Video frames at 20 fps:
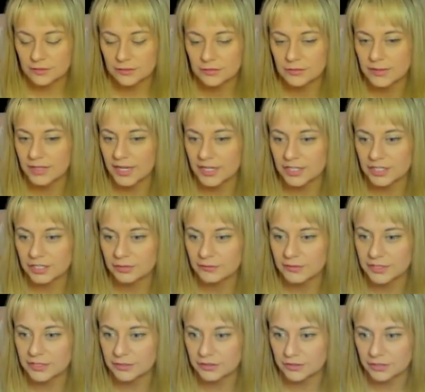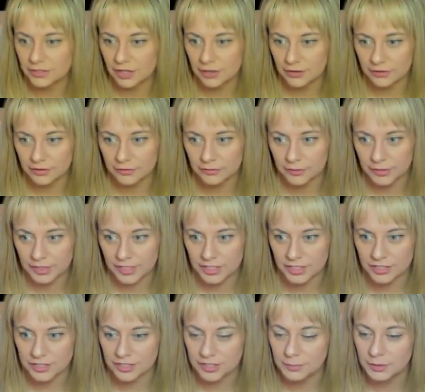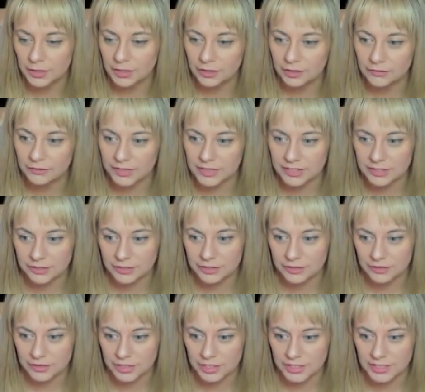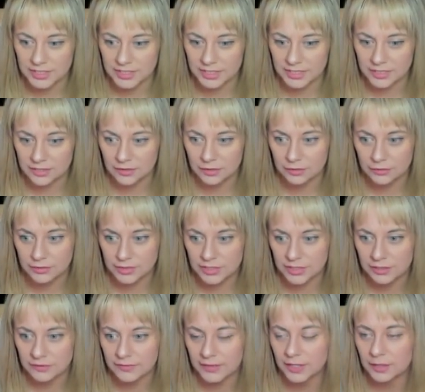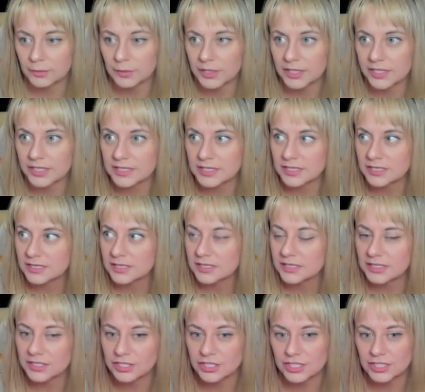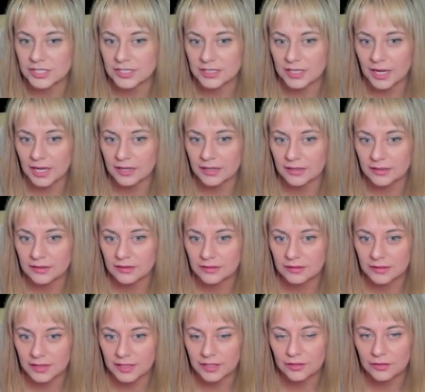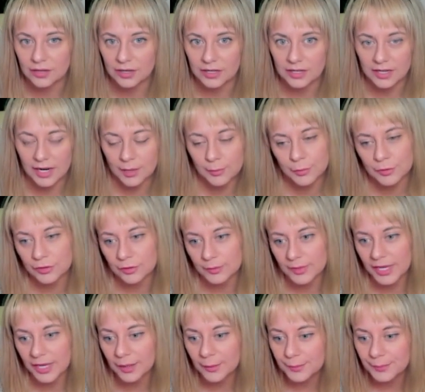Yeah, she can research concrete fortification. Just putting her in research so that she stays close to the fireplace since she's got like chronic hypothermia.